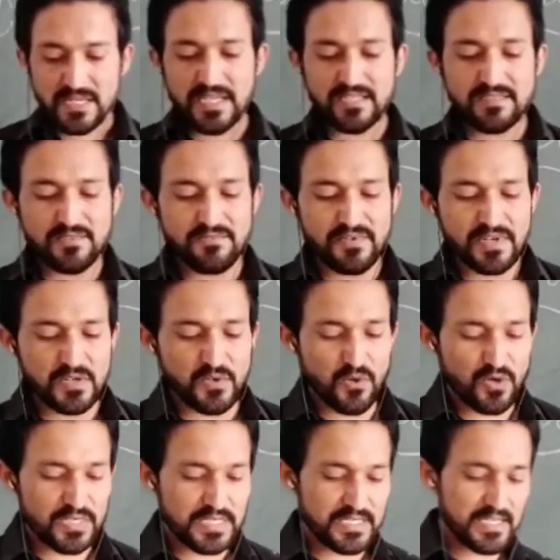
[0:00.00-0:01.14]
As they were
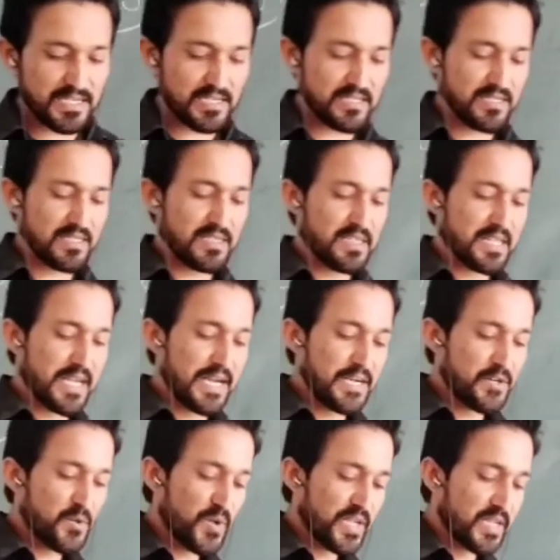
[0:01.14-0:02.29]
golden in color
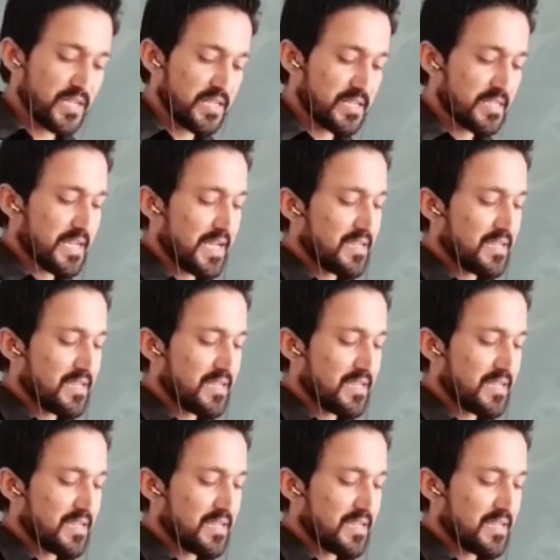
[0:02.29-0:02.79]
and twinkling,